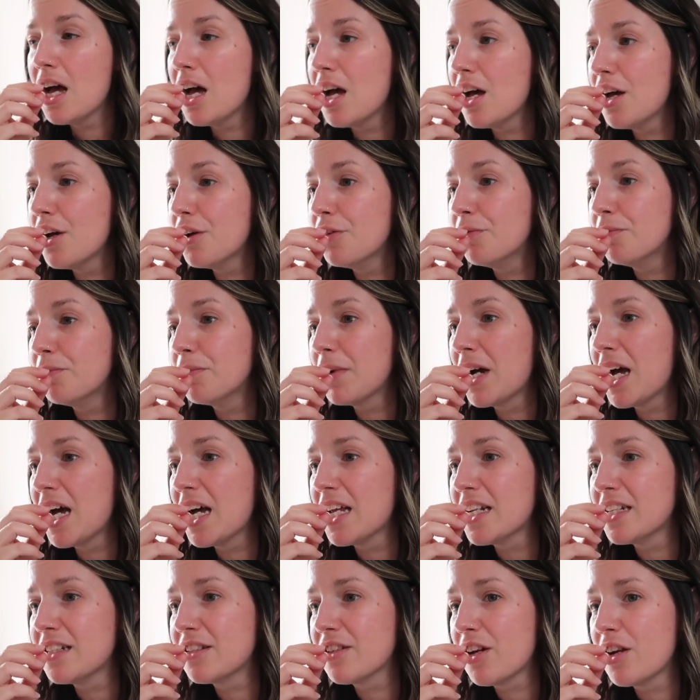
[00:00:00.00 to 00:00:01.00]
And
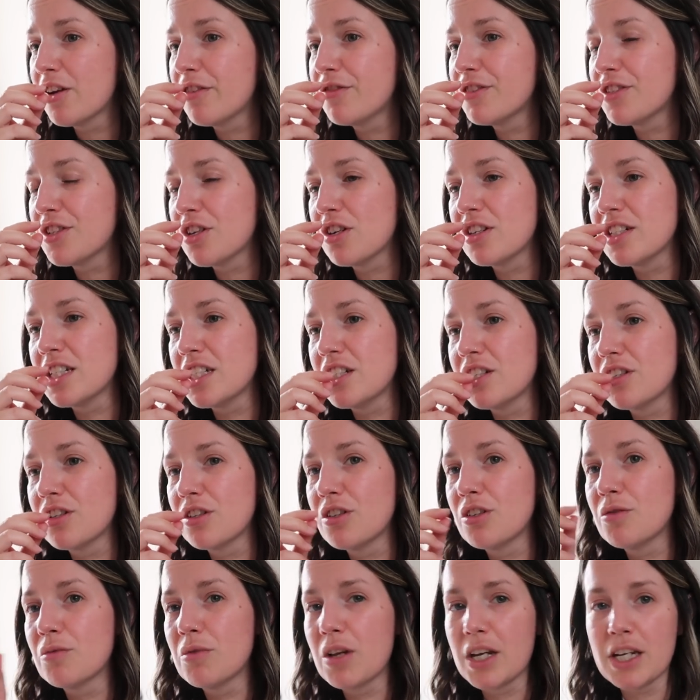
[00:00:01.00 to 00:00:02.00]
I've started
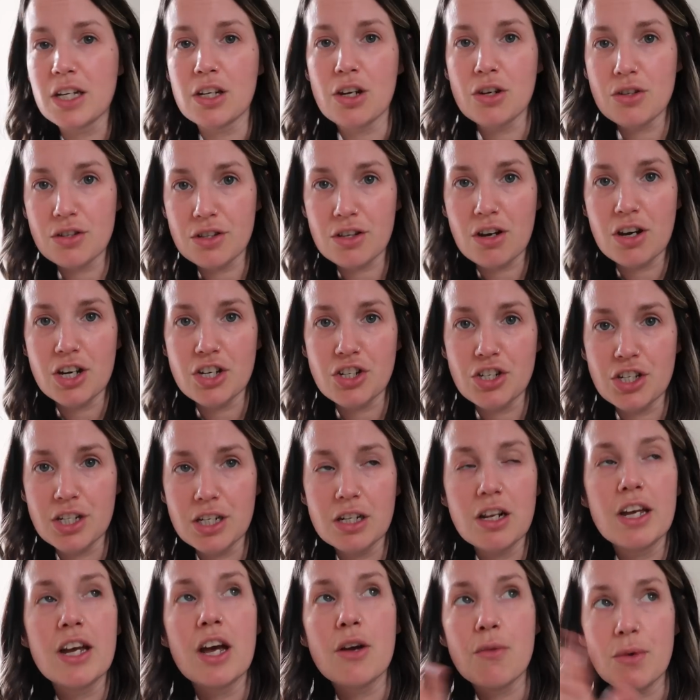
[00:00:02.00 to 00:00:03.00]
to like go to the
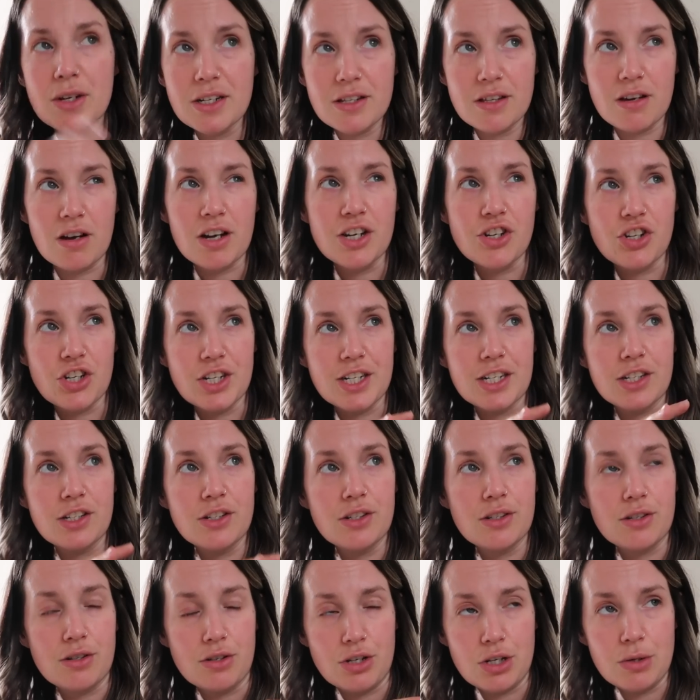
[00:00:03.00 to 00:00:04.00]
hygienist. Like, I went to the
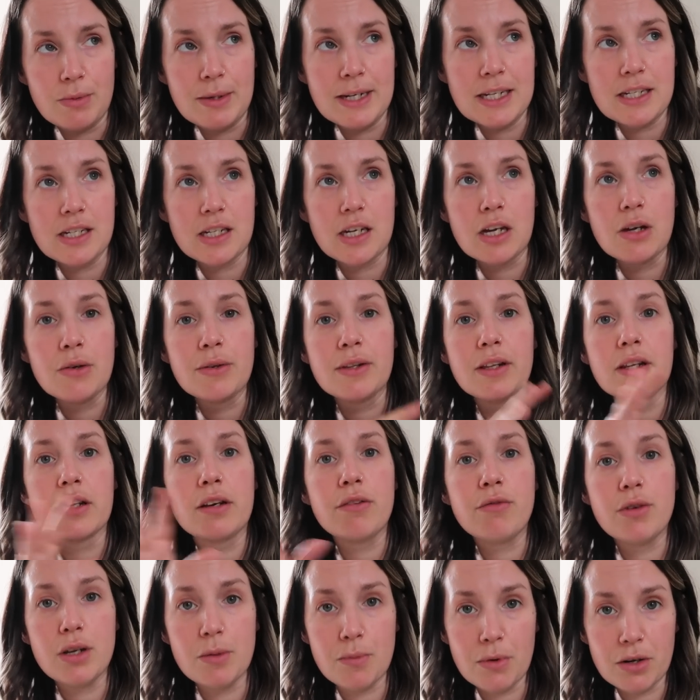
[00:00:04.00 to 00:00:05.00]
hygienist 2 weeks ago, and then
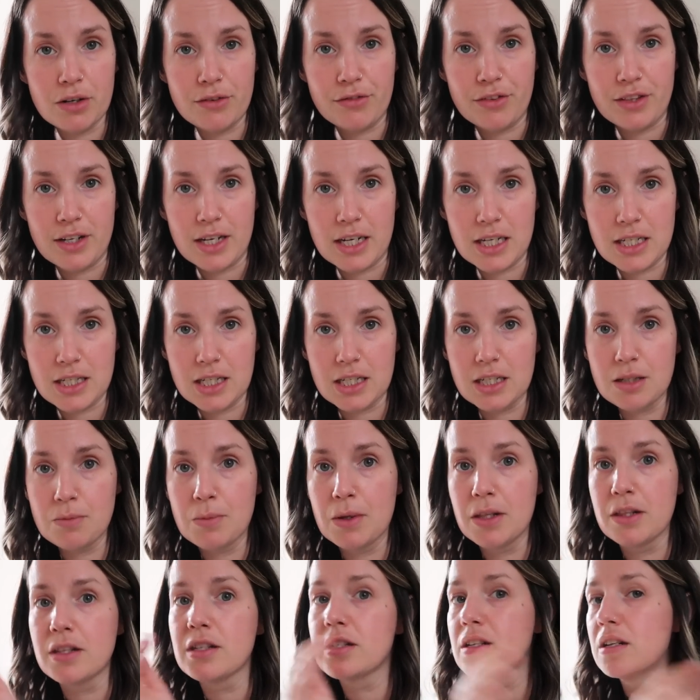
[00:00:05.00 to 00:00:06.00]
I rebooked for the next
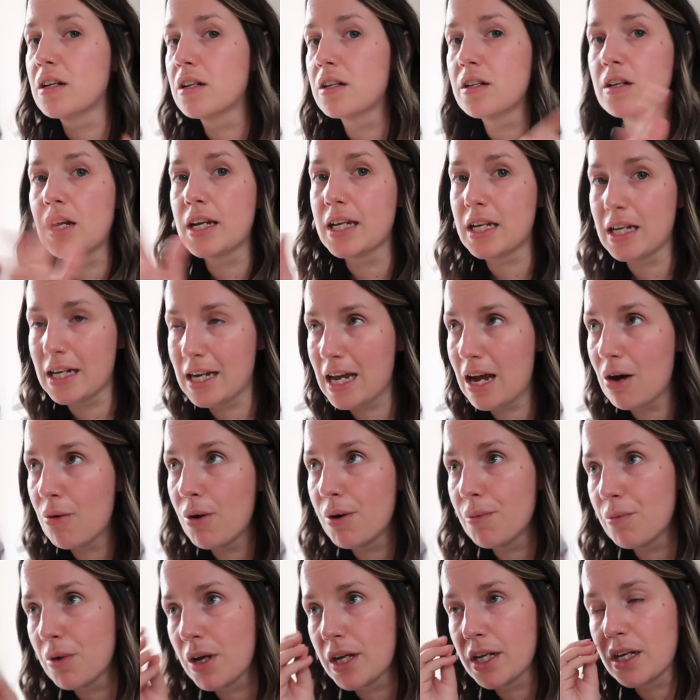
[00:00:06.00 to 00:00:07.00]
6 months. And like
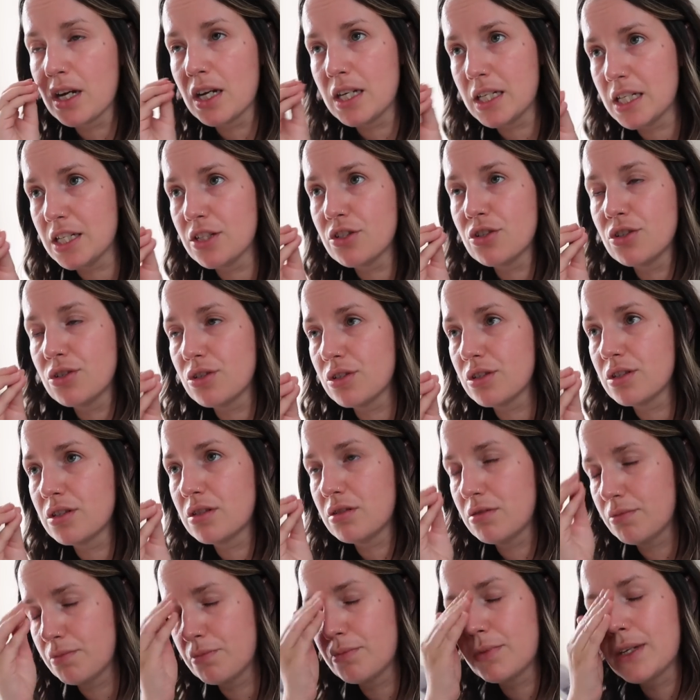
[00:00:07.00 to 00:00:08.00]
now I'm like, I need to
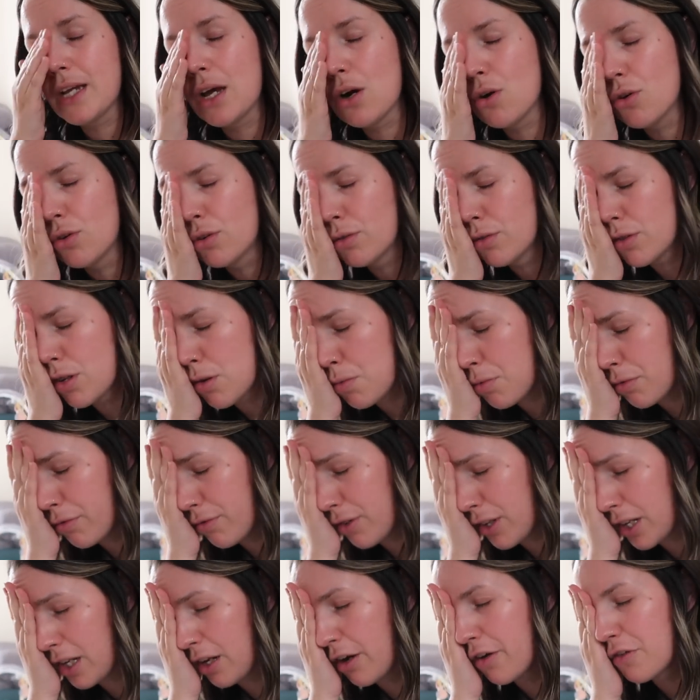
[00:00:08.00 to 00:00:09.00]
just get on top
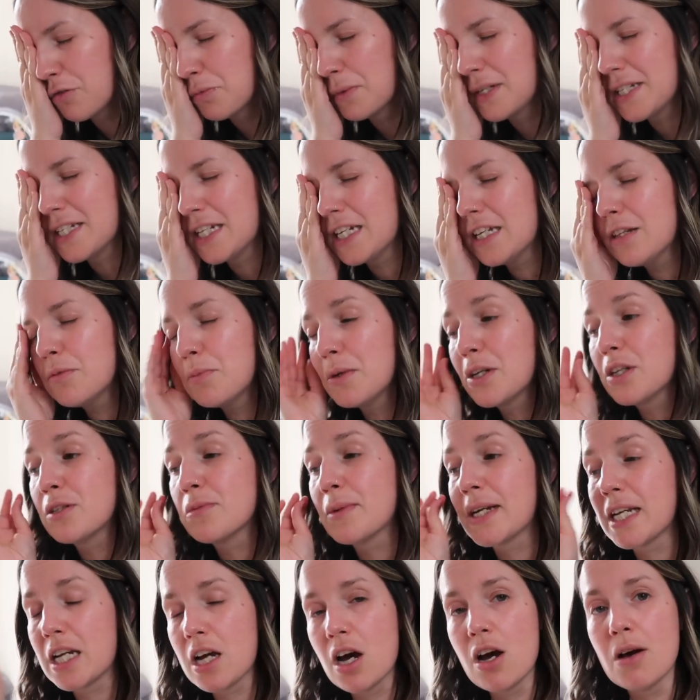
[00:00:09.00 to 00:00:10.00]
of looking after my teeth,
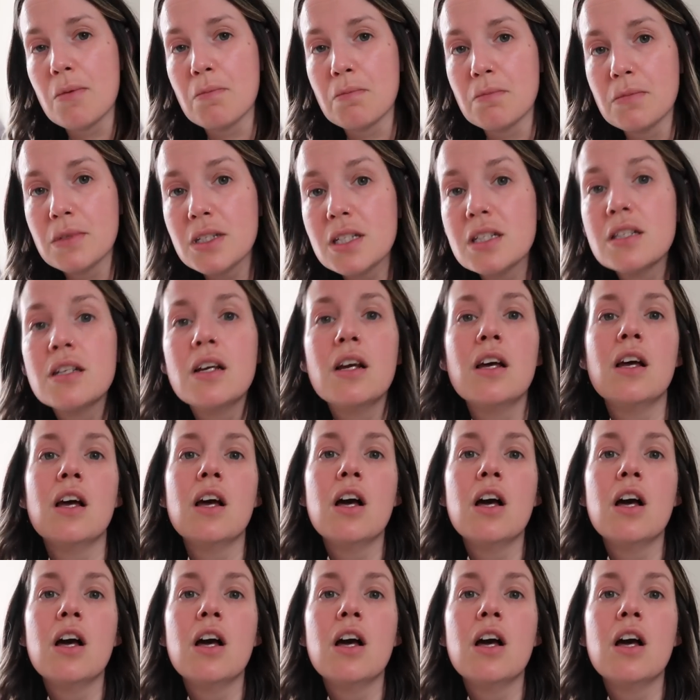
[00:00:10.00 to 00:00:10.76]
because my gums